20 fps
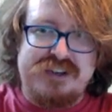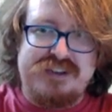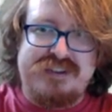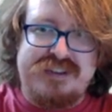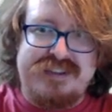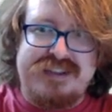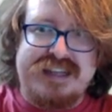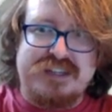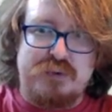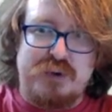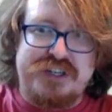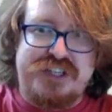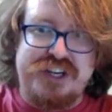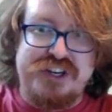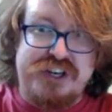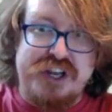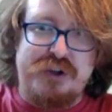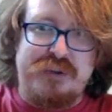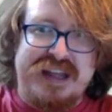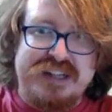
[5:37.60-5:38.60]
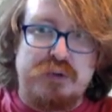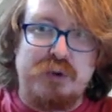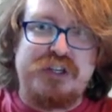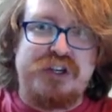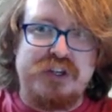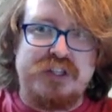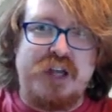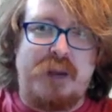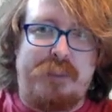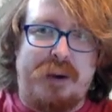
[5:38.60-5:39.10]
that's what you do. That's what you're
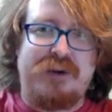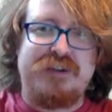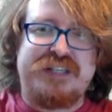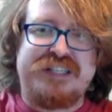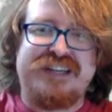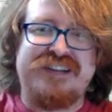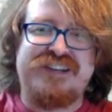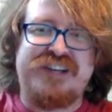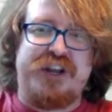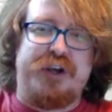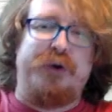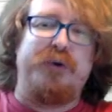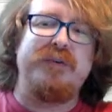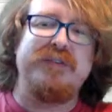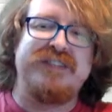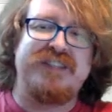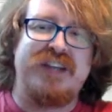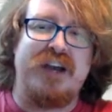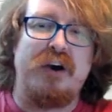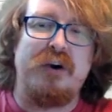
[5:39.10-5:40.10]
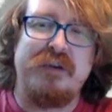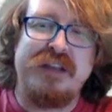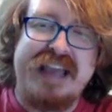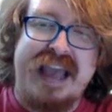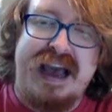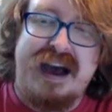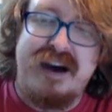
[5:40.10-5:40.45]
supposed to do. So yeah.